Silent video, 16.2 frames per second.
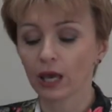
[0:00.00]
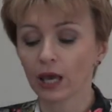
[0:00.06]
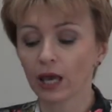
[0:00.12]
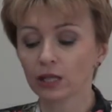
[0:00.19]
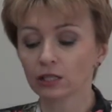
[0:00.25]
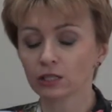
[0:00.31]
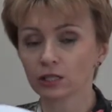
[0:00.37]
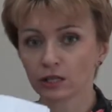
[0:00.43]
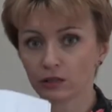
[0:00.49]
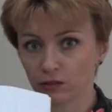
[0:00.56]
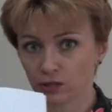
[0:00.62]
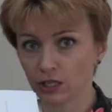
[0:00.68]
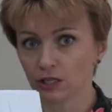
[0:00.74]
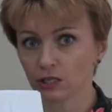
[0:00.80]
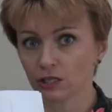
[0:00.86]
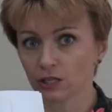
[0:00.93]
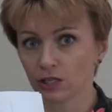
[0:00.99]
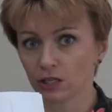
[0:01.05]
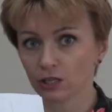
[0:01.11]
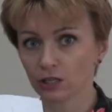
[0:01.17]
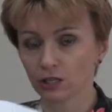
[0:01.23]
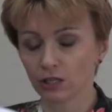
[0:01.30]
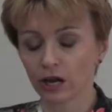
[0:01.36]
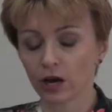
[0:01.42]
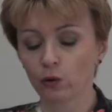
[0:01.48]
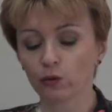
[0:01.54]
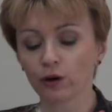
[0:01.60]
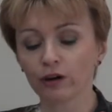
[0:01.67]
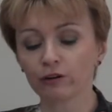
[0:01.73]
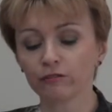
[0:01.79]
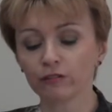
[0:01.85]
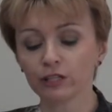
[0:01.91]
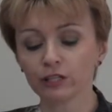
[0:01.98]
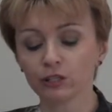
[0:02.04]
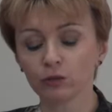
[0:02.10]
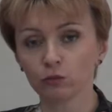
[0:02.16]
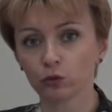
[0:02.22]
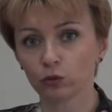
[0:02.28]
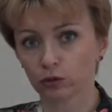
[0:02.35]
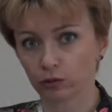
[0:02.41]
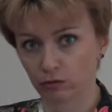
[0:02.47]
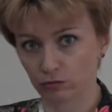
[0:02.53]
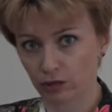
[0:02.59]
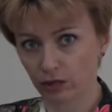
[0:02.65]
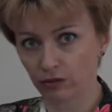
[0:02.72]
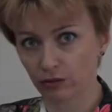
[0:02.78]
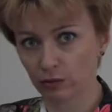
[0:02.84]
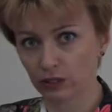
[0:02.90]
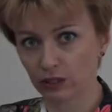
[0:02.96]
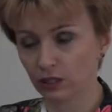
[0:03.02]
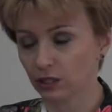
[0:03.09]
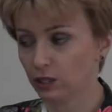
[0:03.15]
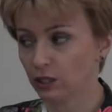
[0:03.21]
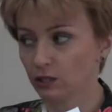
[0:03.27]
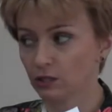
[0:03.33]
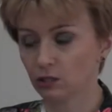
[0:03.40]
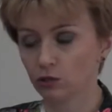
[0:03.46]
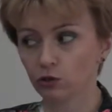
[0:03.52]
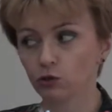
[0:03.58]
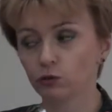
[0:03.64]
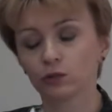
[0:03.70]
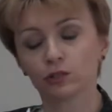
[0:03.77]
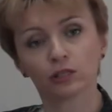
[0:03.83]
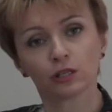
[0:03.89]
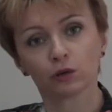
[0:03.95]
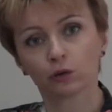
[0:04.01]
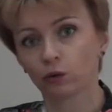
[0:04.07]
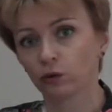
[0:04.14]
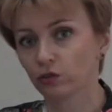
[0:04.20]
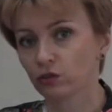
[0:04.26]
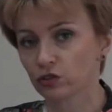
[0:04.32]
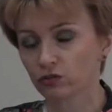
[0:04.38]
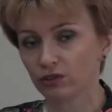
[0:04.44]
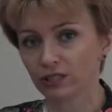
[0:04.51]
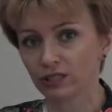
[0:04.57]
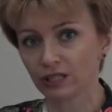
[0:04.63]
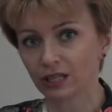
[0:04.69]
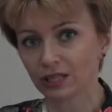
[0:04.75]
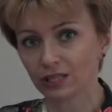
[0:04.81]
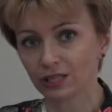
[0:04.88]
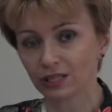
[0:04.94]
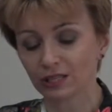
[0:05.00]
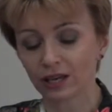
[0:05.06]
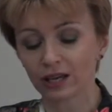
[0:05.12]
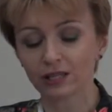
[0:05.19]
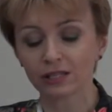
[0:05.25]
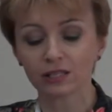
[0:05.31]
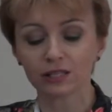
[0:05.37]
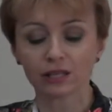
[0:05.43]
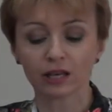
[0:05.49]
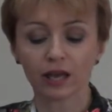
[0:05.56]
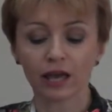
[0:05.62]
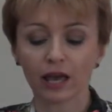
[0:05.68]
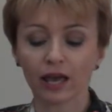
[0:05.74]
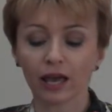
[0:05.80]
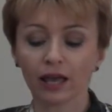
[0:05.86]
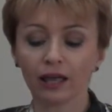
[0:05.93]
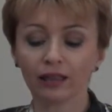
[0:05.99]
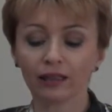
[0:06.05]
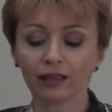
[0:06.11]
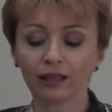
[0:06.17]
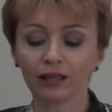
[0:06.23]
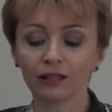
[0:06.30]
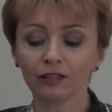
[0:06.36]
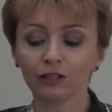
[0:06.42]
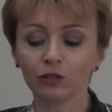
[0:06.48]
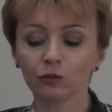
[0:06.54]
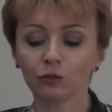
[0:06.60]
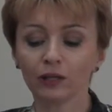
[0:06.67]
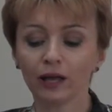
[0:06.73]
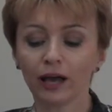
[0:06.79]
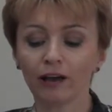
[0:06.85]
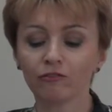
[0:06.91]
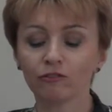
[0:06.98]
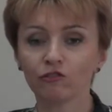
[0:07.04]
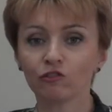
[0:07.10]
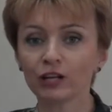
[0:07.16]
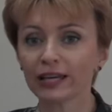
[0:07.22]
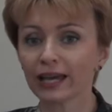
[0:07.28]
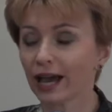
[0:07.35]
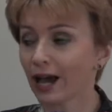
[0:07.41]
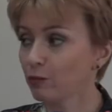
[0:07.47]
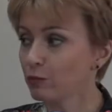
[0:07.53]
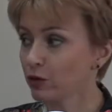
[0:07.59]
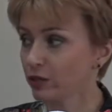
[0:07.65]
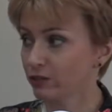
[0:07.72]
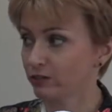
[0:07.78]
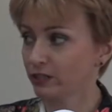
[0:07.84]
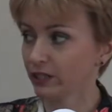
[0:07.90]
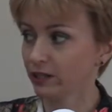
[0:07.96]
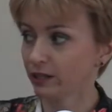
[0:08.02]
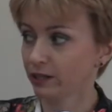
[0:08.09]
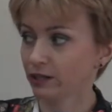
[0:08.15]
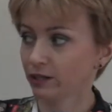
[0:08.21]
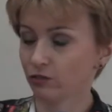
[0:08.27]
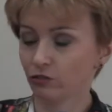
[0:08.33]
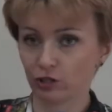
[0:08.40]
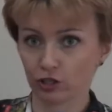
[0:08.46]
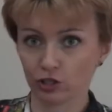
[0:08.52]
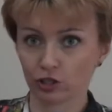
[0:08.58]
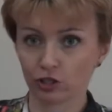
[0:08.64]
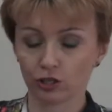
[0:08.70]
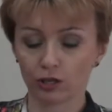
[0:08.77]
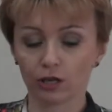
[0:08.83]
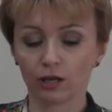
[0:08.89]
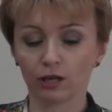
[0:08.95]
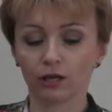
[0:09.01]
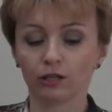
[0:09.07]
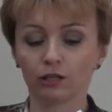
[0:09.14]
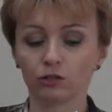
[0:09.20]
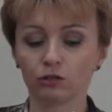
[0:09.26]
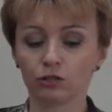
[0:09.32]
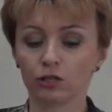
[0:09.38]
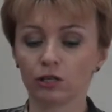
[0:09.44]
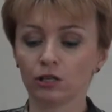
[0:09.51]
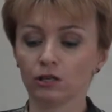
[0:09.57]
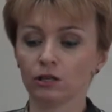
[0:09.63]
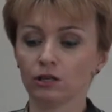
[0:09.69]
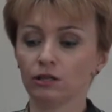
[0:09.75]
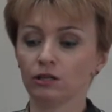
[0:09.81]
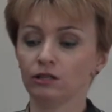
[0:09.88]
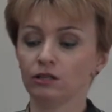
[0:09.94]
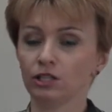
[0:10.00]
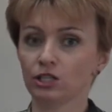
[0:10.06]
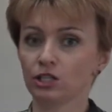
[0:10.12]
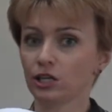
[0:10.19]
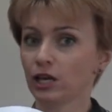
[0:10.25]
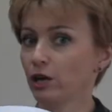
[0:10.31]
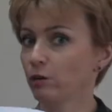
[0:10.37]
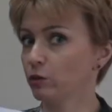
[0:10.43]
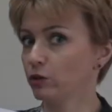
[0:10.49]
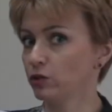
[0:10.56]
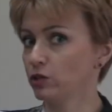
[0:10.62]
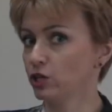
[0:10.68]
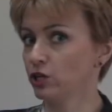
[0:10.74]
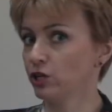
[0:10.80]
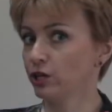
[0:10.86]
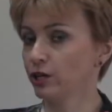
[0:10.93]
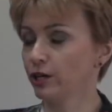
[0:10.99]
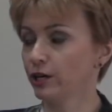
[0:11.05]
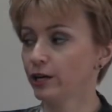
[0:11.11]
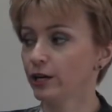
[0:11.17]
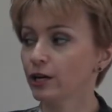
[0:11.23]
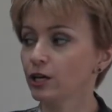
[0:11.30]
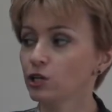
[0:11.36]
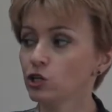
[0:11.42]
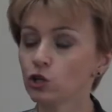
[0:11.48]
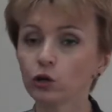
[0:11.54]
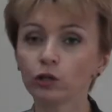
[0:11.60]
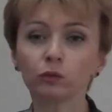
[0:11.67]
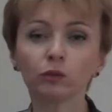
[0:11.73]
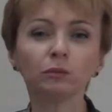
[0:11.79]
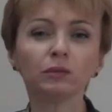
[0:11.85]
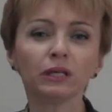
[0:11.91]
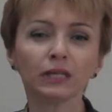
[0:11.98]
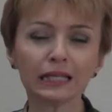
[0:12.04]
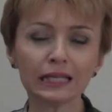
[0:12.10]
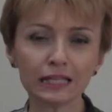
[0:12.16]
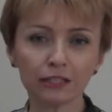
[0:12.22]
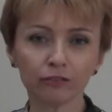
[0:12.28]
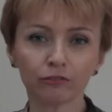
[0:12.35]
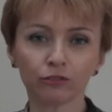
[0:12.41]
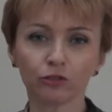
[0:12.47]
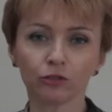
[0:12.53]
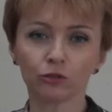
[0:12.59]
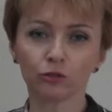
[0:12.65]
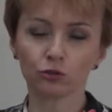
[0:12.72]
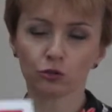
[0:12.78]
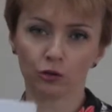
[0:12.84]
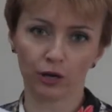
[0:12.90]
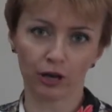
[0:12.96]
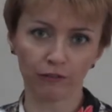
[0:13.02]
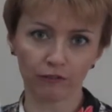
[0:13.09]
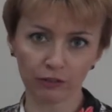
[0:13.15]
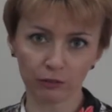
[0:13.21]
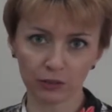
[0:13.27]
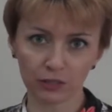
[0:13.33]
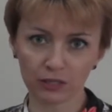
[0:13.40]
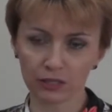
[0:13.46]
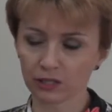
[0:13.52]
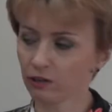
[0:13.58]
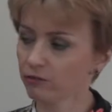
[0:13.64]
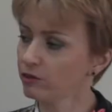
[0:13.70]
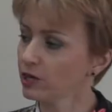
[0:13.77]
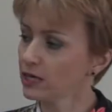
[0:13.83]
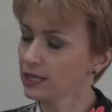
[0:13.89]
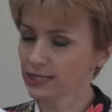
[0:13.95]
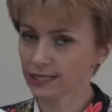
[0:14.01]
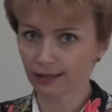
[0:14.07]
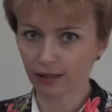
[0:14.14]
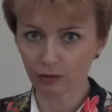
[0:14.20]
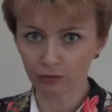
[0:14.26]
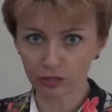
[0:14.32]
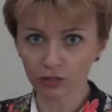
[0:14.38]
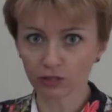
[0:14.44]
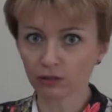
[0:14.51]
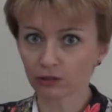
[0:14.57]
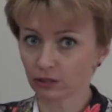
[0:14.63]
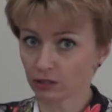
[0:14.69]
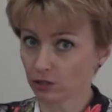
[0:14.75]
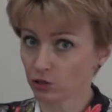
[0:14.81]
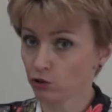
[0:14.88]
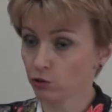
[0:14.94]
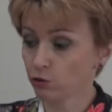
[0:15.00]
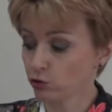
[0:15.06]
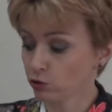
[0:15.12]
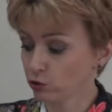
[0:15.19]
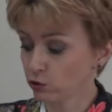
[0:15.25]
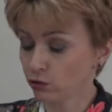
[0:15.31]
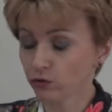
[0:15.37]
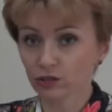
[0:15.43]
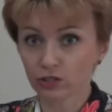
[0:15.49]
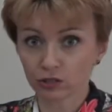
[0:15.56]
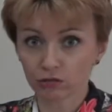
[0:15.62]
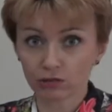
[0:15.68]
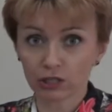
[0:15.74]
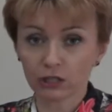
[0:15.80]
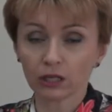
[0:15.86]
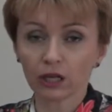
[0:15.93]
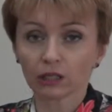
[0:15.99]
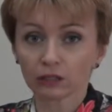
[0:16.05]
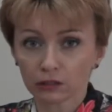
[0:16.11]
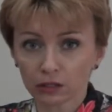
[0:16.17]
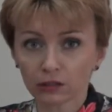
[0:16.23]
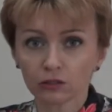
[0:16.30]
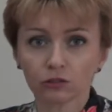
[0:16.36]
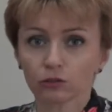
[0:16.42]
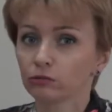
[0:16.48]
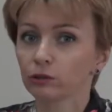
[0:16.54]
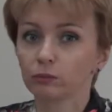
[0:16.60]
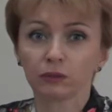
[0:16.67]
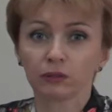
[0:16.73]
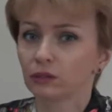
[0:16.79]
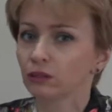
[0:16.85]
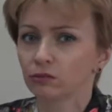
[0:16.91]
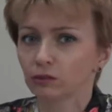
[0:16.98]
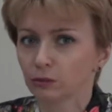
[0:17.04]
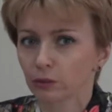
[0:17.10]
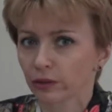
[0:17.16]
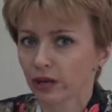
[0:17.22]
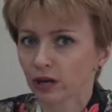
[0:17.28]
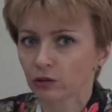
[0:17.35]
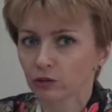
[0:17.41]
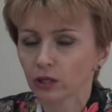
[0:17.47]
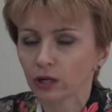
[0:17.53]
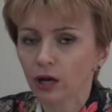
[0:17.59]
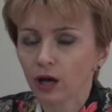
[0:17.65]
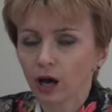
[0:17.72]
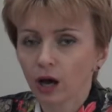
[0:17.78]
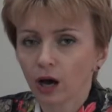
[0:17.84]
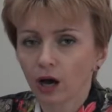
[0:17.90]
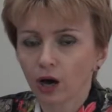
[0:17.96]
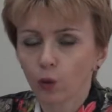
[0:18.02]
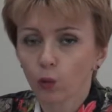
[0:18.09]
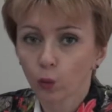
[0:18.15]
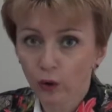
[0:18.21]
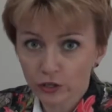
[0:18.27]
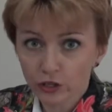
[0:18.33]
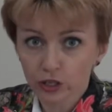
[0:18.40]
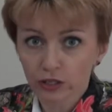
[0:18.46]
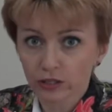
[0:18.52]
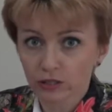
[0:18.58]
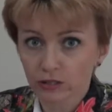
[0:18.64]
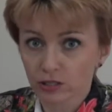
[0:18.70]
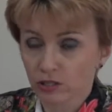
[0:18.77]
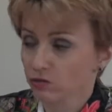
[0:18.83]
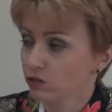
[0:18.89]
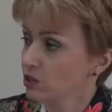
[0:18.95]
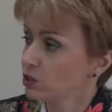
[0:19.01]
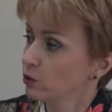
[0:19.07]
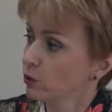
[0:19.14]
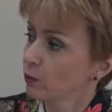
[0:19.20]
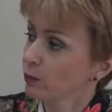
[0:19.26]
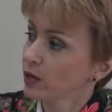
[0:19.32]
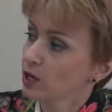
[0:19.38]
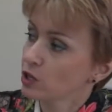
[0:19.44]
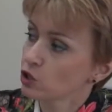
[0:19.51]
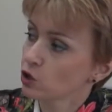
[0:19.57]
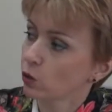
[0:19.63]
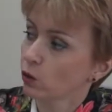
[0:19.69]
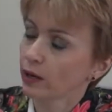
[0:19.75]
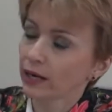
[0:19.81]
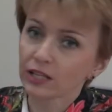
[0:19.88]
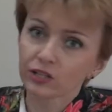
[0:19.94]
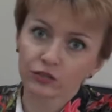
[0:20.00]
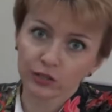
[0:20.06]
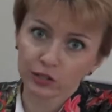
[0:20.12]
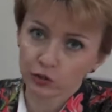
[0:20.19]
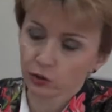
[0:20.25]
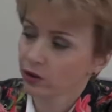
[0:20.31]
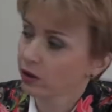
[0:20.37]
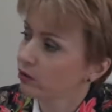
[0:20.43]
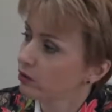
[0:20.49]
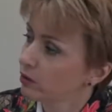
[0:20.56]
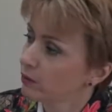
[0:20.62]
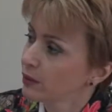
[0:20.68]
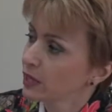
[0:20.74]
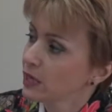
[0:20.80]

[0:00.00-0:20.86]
And this is our reading book at the beginning. So you will see all these reading exercises. And then you will have vocabulary. This, you see, this table is here. So it will be easy for you to have in PDF something that I showed to you on the screen and then to repeat even without uh, watching this video. So let's read together.